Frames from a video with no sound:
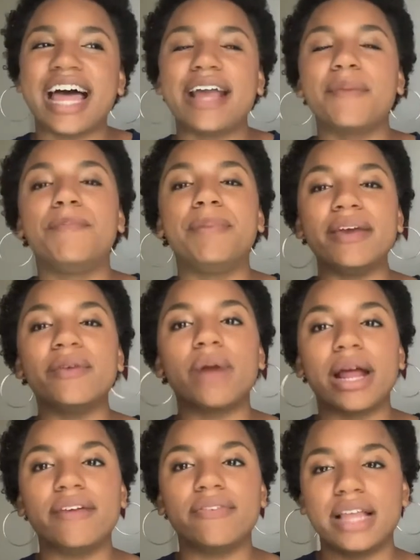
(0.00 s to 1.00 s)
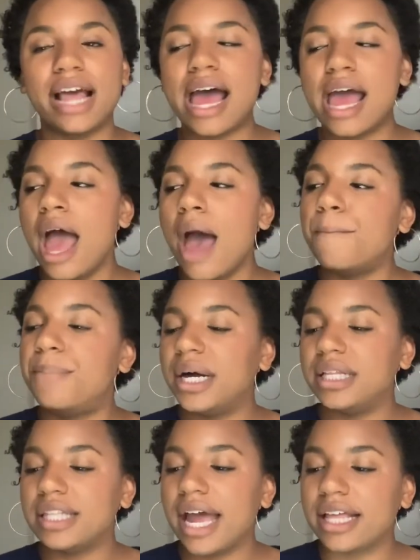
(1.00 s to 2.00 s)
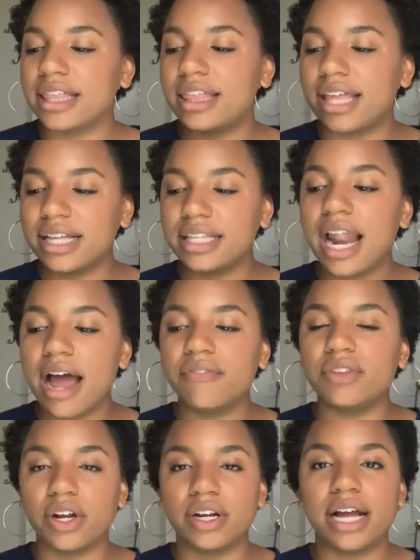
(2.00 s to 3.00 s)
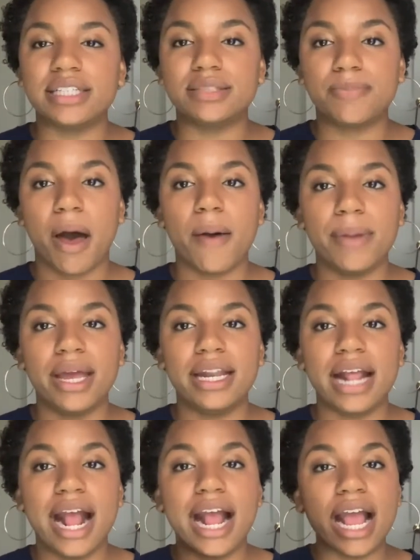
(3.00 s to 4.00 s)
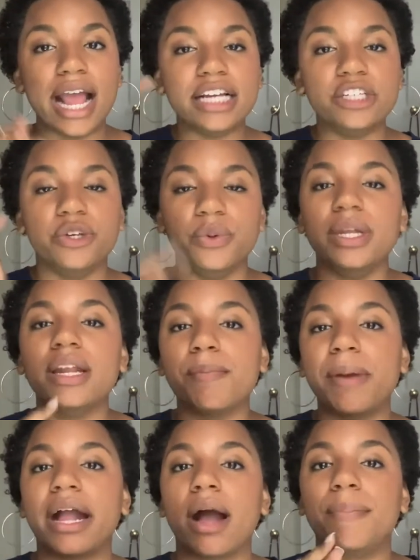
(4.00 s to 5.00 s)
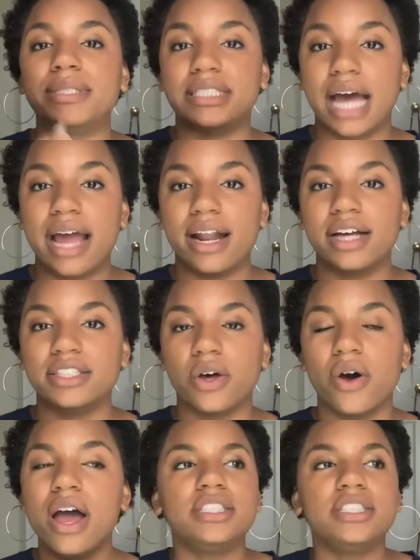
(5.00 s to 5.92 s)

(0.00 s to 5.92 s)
be ready for that. But the thing that I've learned at Spelman, you need to pick up a side hustle.